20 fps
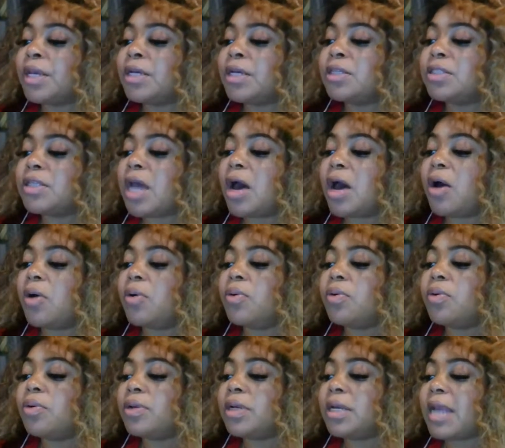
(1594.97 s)
So
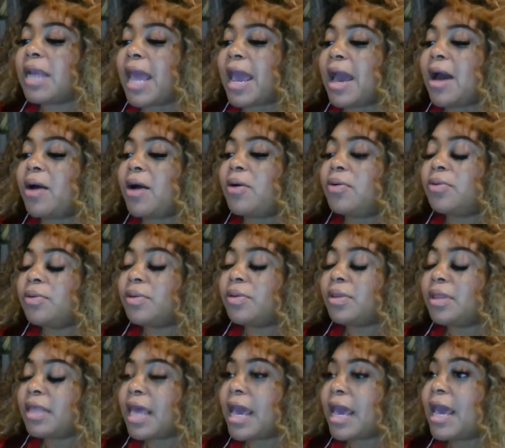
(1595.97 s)
now
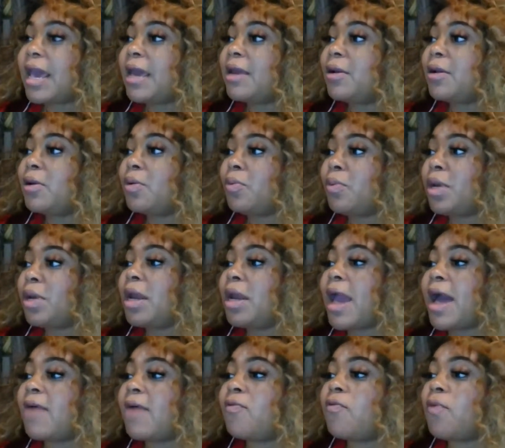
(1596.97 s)
that we
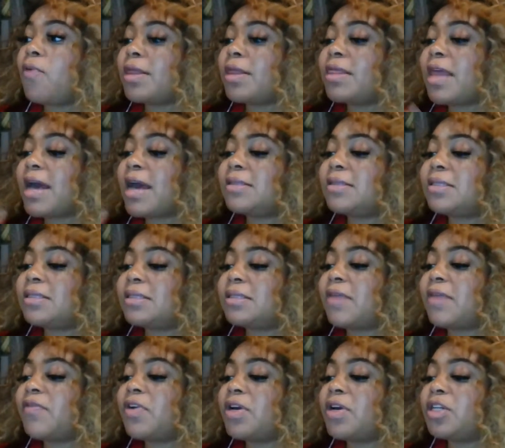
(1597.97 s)
have
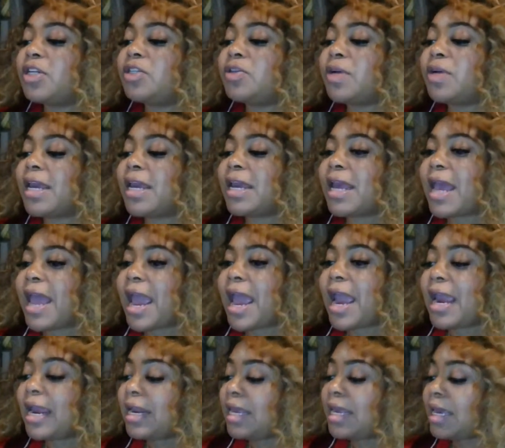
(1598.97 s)

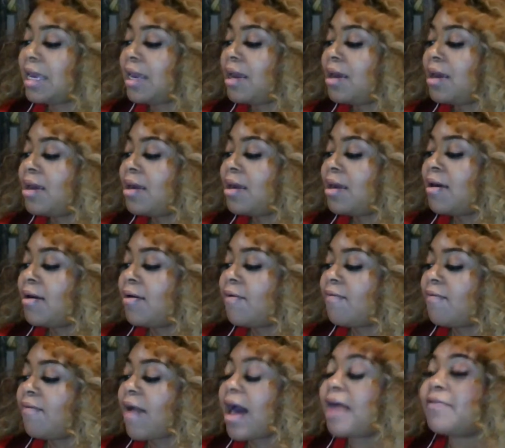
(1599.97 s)

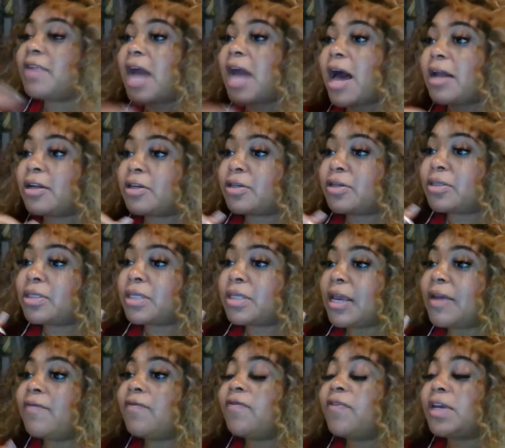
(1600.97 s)
$1,785
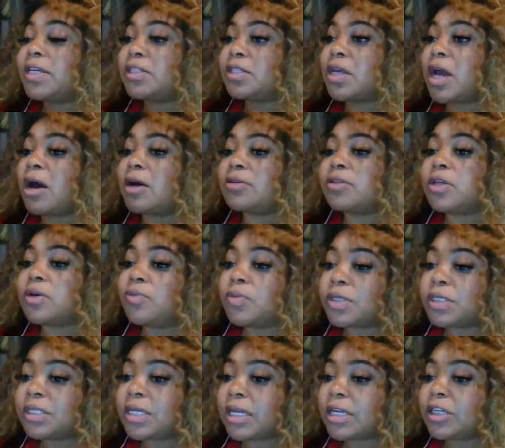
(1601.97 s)
in fixed costs, and
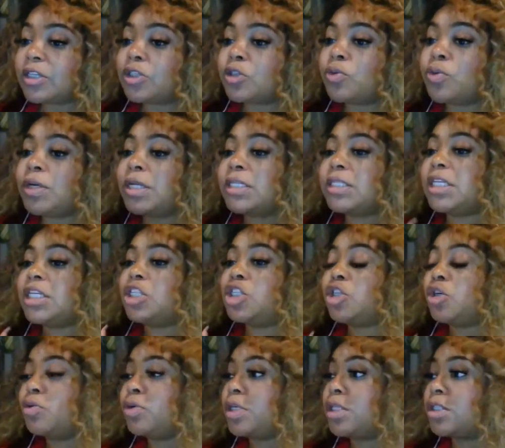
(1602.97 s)
we're selling 26
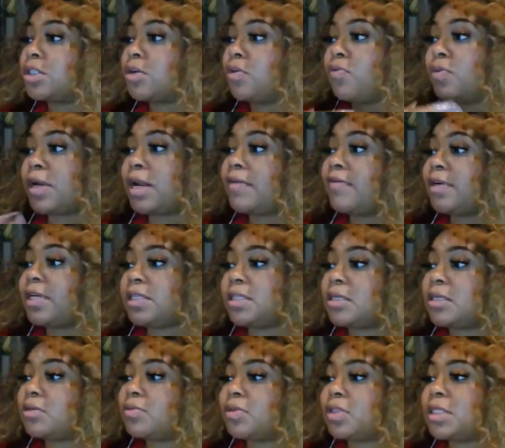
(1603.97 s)
units. So whatever this
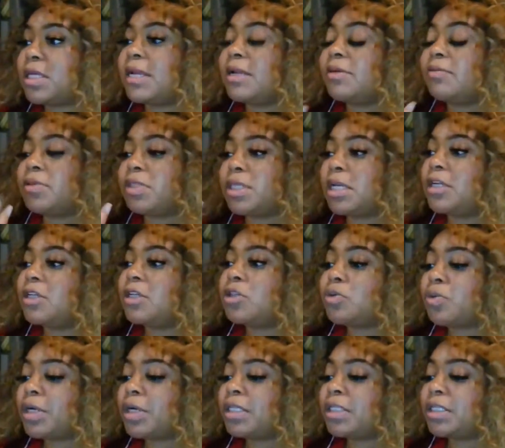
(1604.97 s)
is we're selling
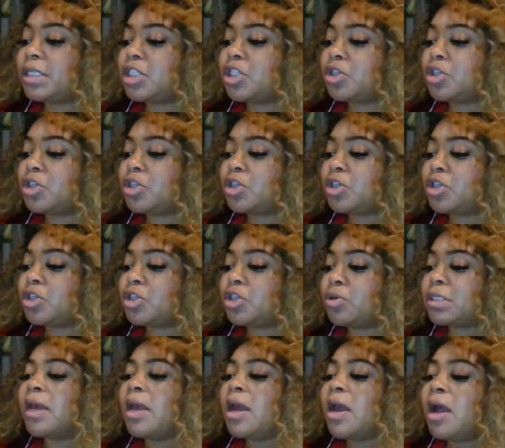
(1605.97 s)
26 units
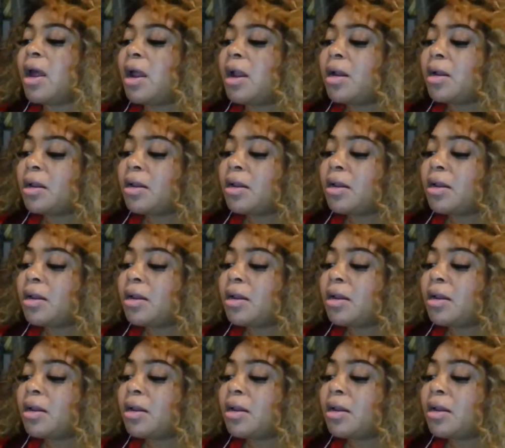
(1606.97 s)
of it.